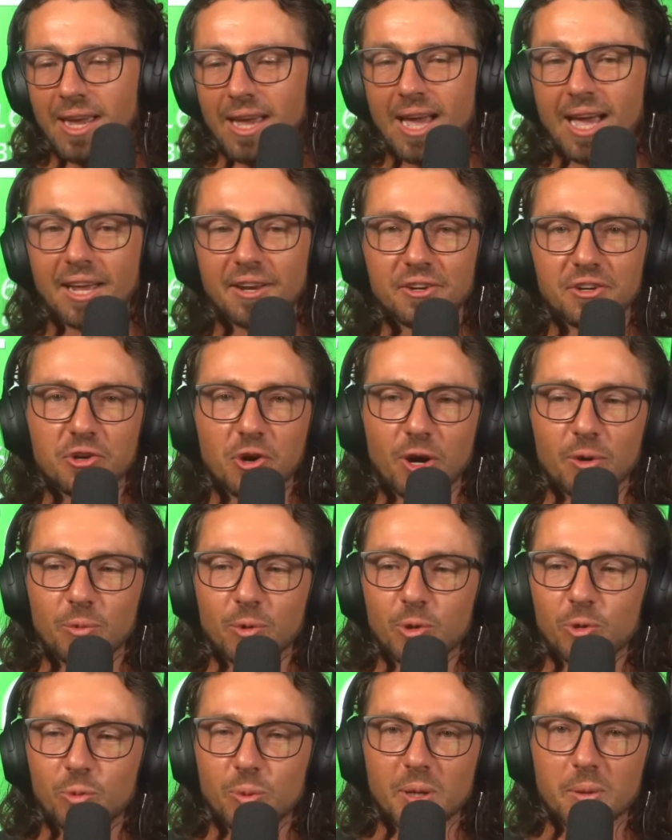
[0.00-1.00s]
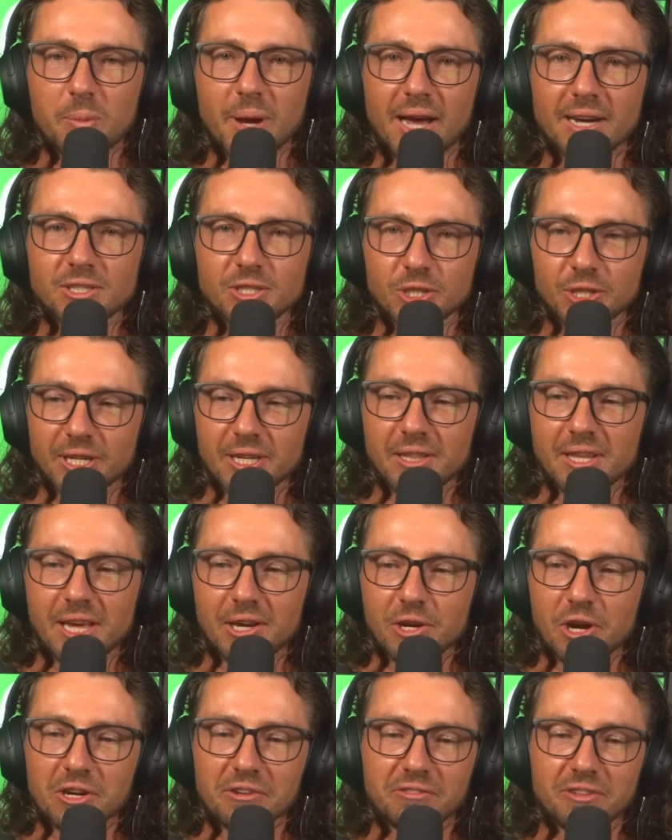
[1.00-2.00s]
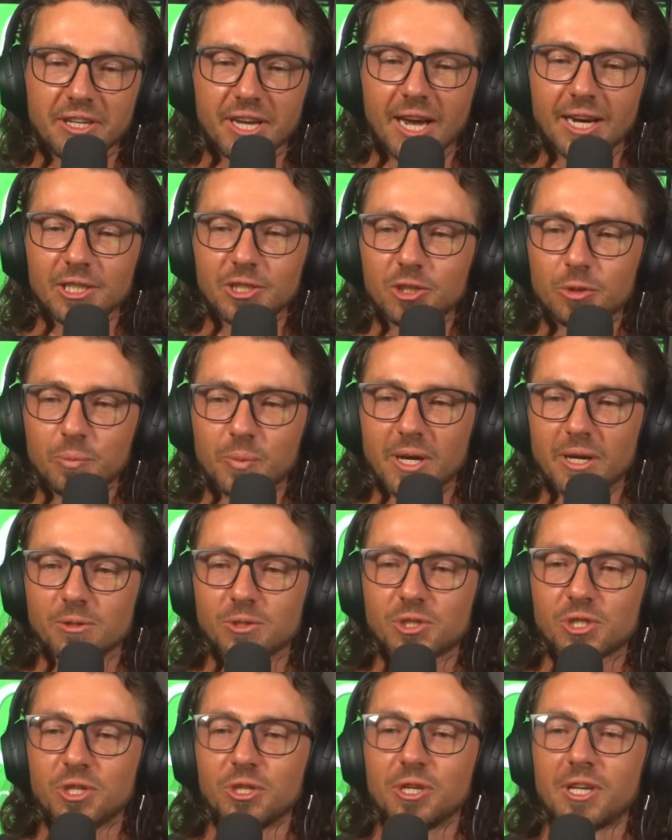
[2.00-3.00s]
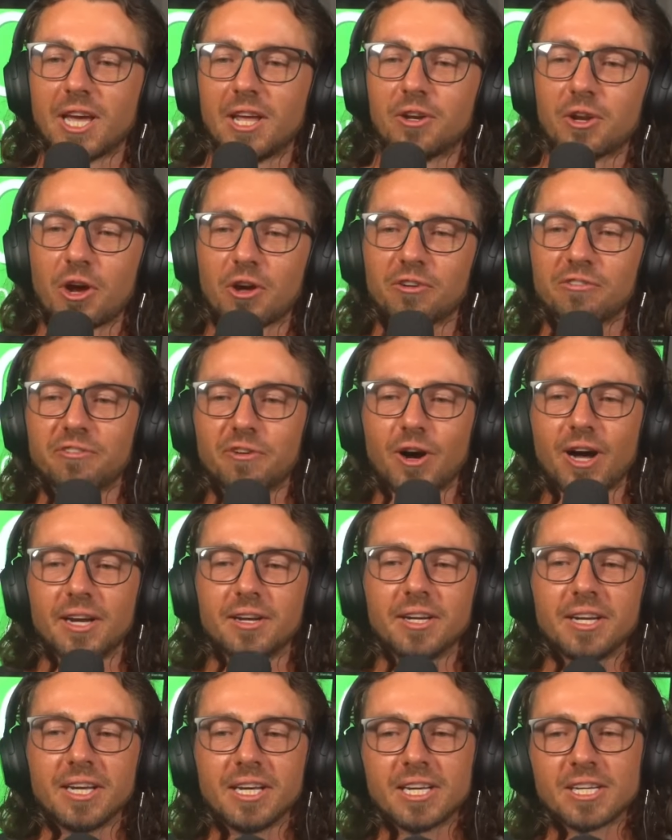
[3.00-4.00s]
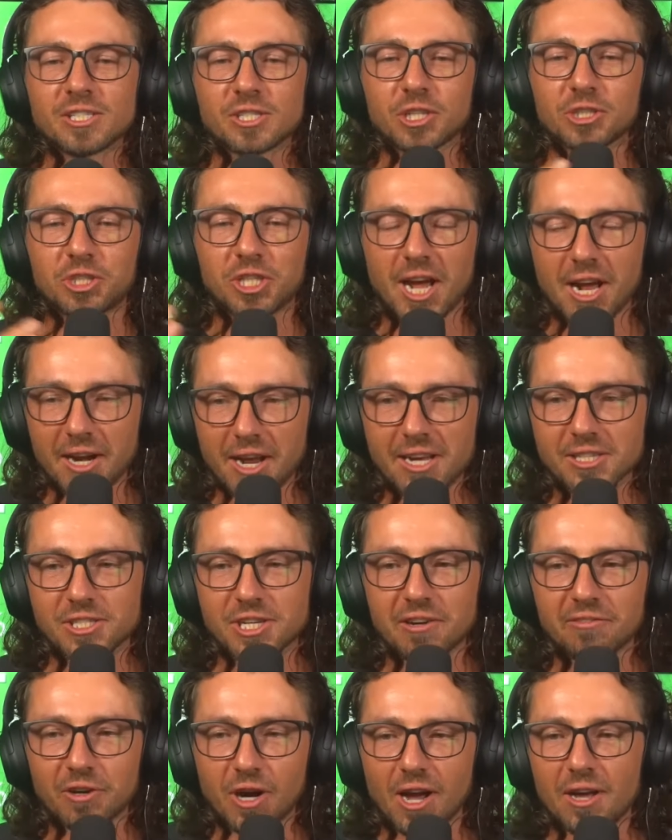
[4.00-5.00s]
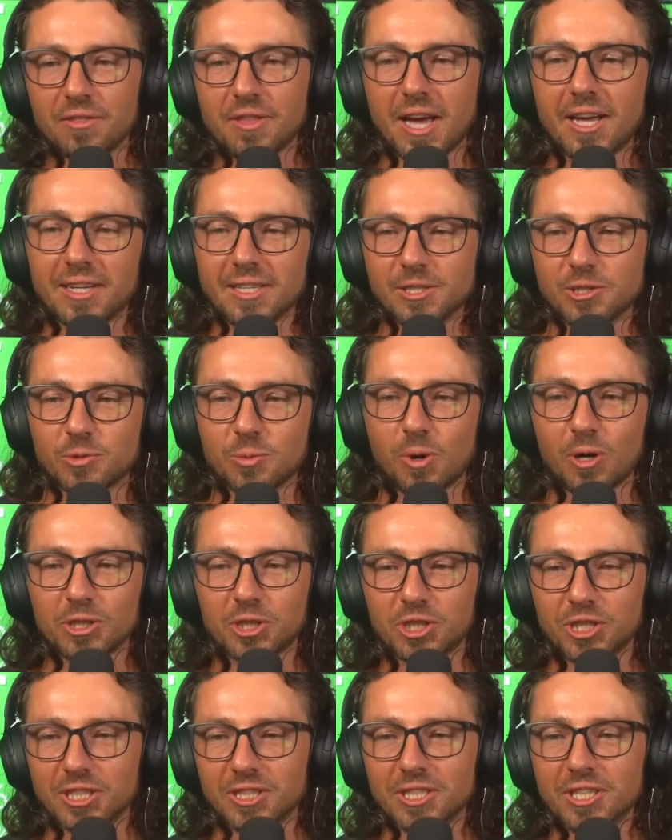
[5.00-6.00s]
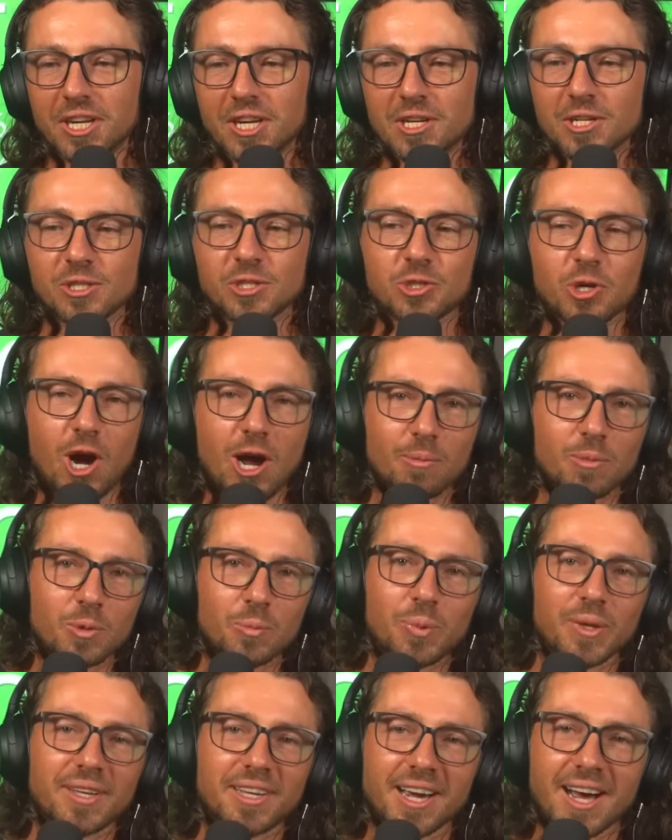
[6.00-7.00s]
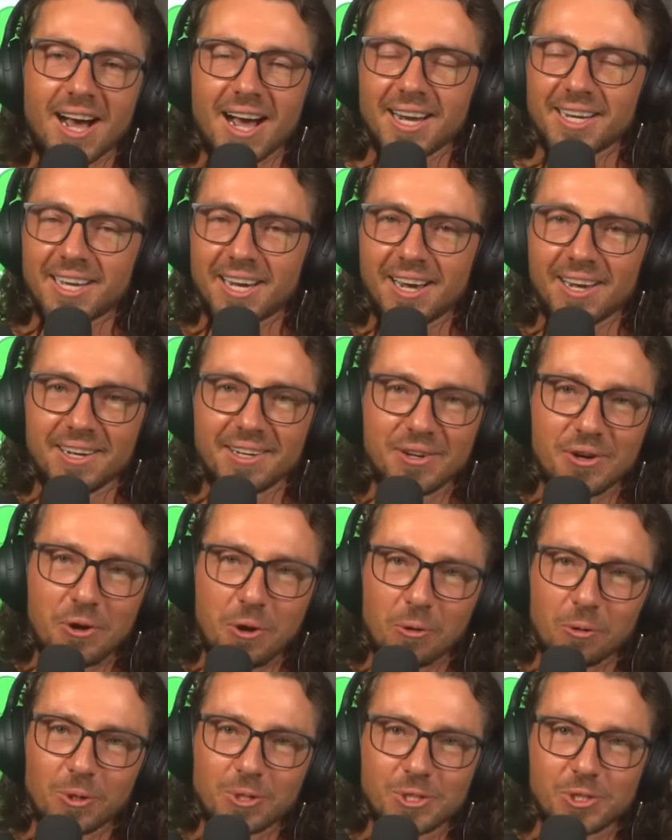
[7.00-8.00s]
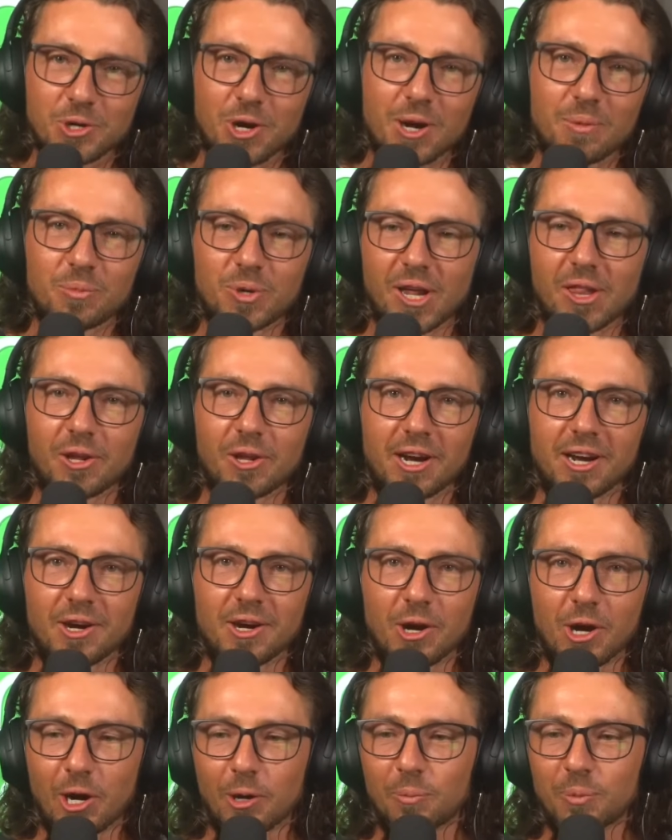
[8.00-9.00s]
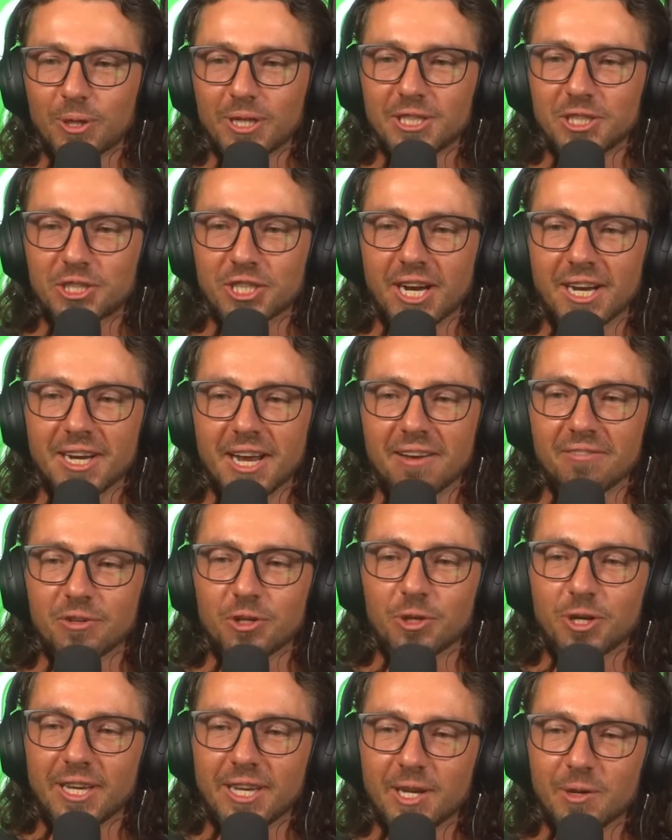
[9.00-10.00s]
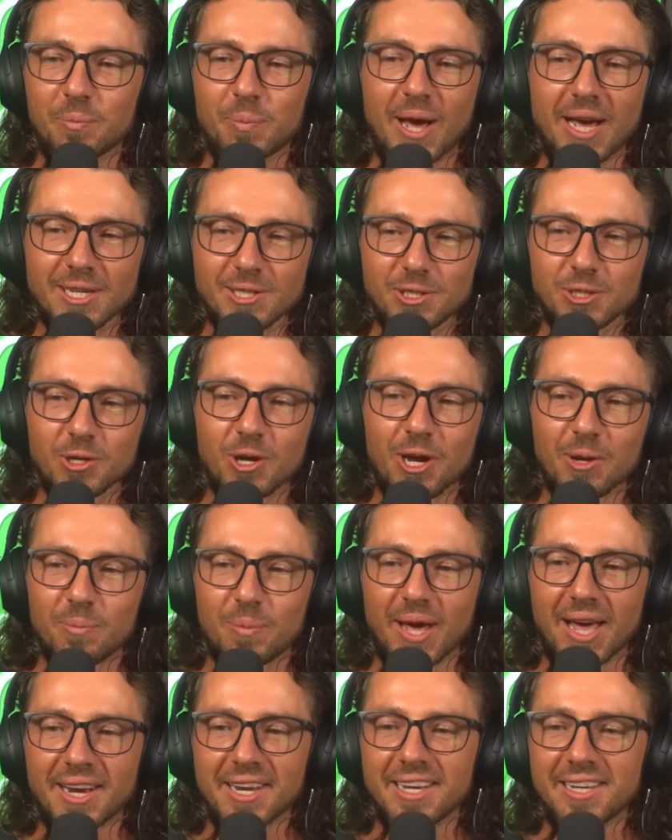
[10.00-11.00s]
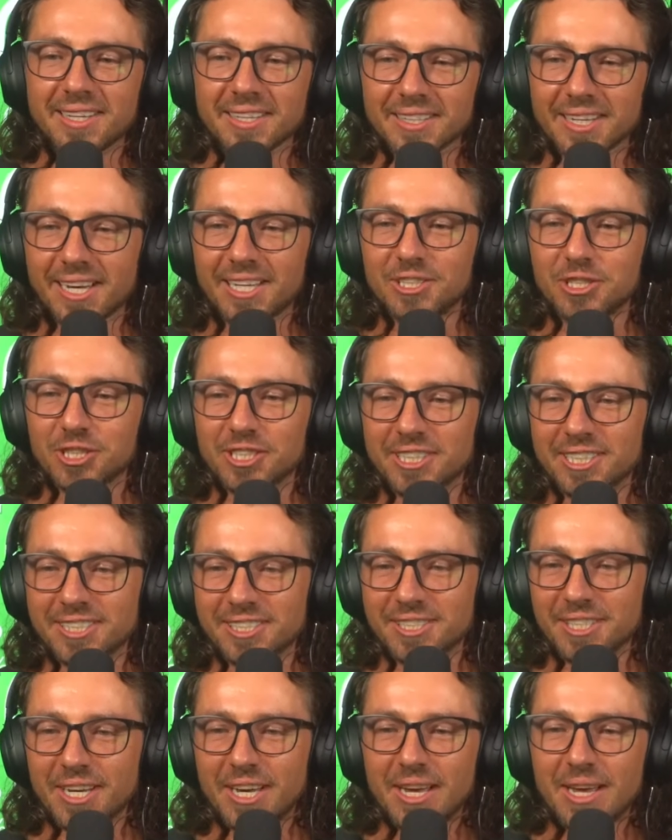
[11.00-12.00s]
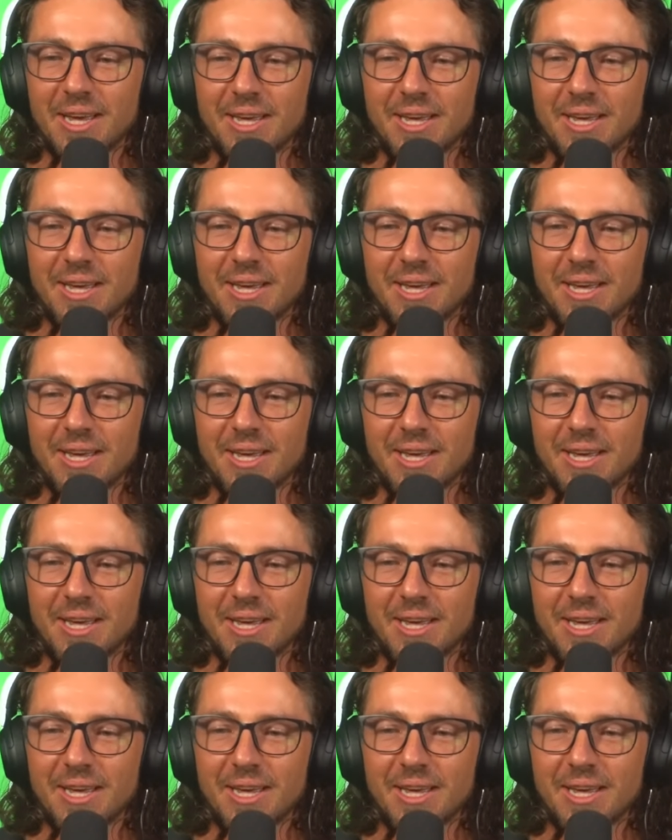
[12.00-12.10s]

And I will be back. So hit that notification bell so you get notified. So shout out to everyone that is watching. Simon Picala, all the time, brother. I appreciate having you here. Baseline Benny, legend.